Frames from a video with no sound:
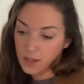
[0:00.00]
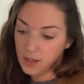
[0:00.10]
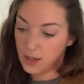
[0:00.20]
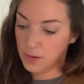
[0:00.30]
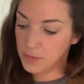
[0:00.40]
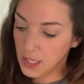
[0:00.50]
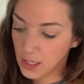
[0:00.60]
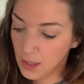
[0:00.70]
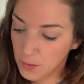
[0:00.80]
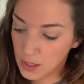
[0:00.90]
I'm
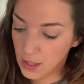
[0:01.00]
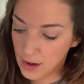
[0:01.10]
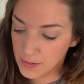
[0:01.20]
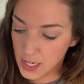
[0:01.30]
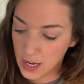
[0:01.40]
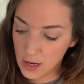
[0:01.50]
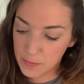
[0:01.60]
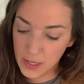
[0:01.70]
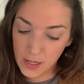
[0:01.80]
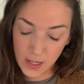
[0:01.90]
thinking what'll have to
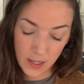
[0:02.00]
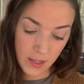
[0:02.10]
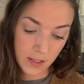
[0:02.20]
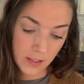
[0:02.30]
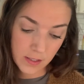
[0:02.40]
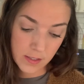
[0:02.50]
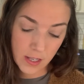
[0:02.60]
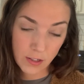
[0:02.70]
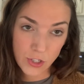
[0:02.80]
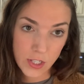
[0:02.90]
happen is I'll just